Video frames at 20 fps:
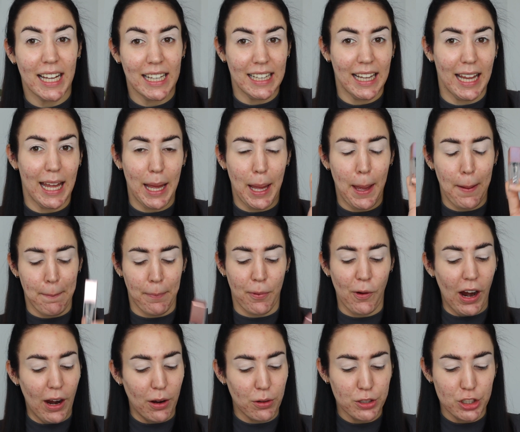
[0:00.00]
clear
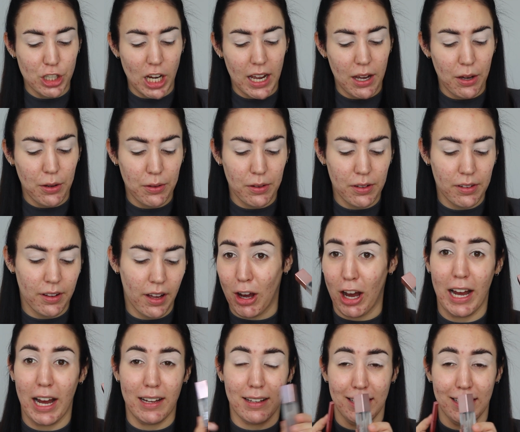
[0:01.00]
brow gel.
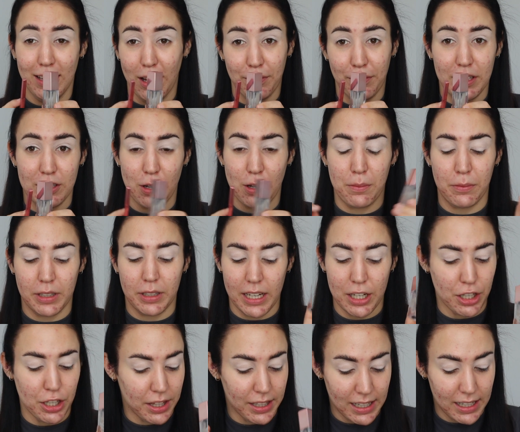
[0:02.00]
I love this
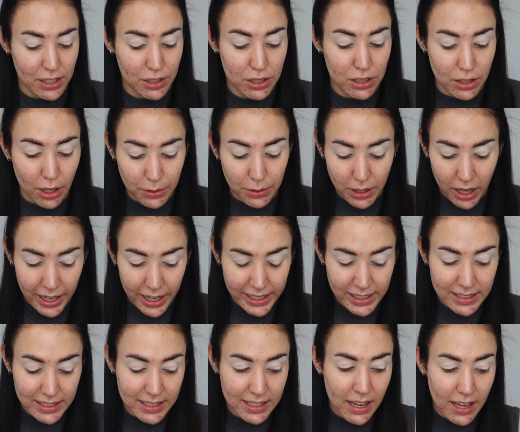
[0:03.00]
combination, I think it's so
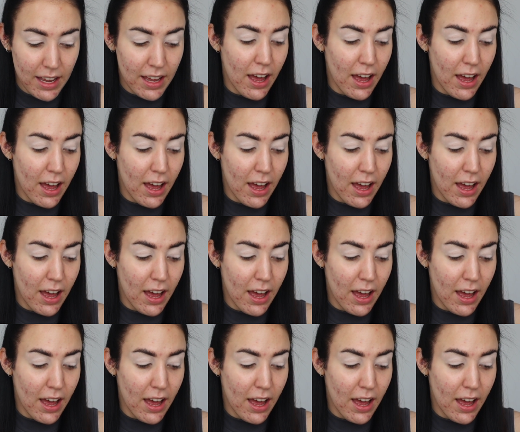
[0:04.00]
nice.